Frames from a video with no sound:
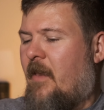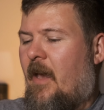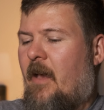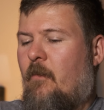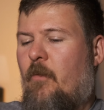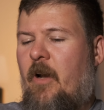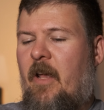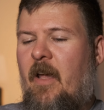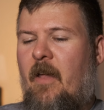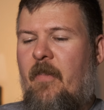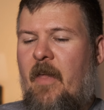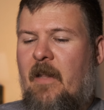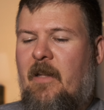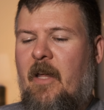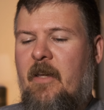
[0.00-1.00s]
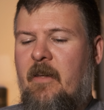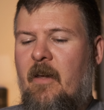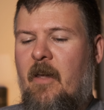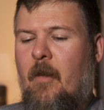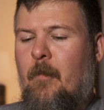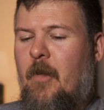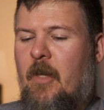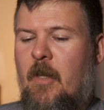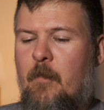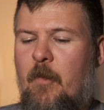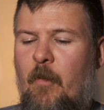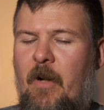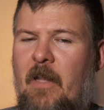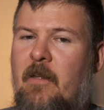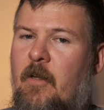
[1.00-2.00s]
that when I had that Leica ME,
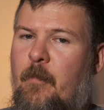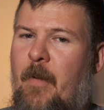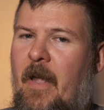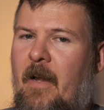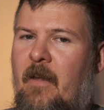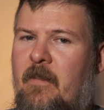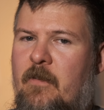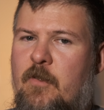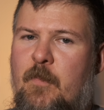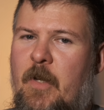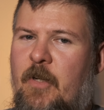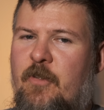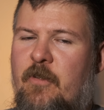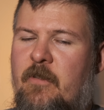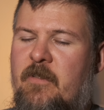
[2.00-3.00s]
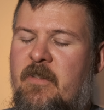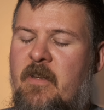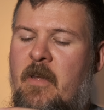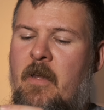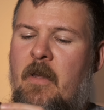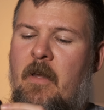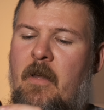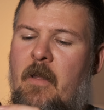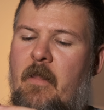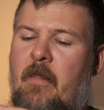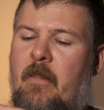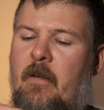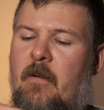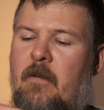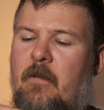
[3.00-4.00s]
but when I look back at those pictures,
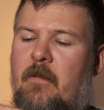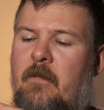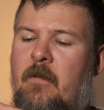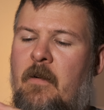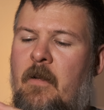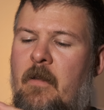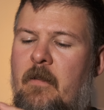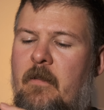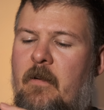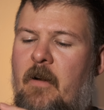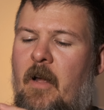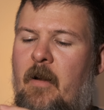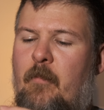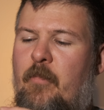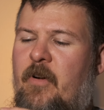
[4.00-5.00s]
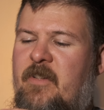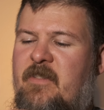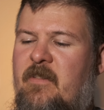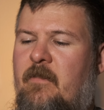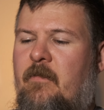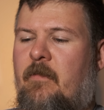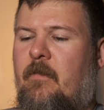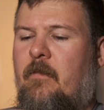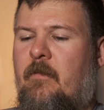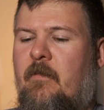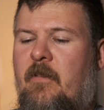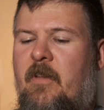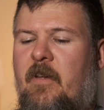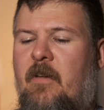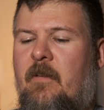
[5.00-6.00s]
they're they're not impressive.
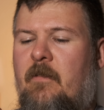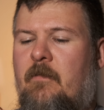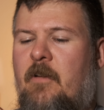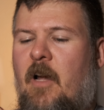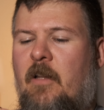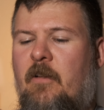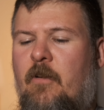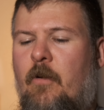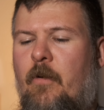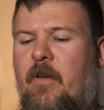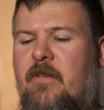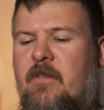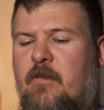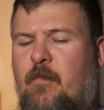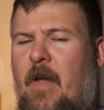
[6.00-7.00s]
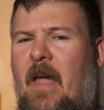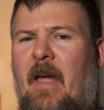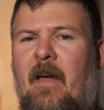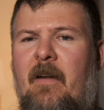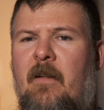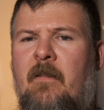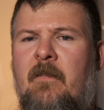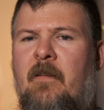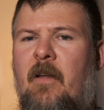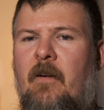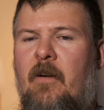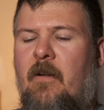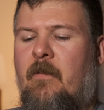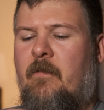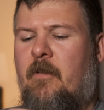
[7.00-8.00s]
The color noise is bad, and I
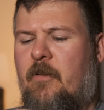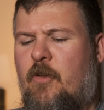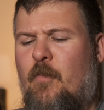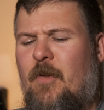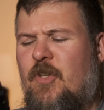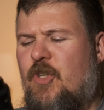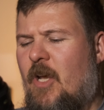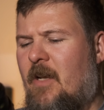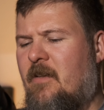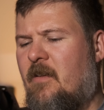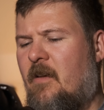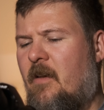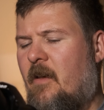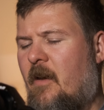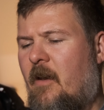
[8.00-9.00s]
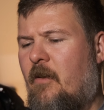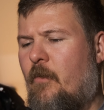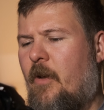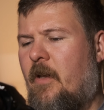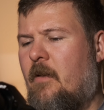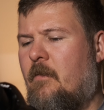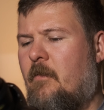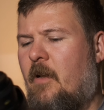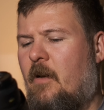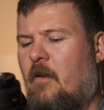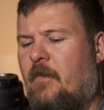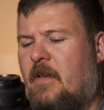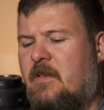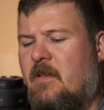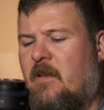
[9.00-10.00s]
don't know, too magenta-y in any way. I don't know
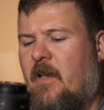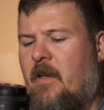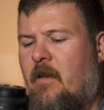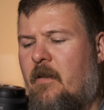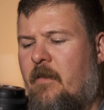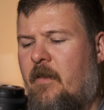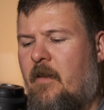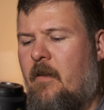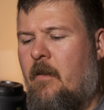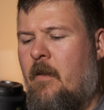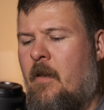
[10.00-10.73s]
if that's a Leica thing.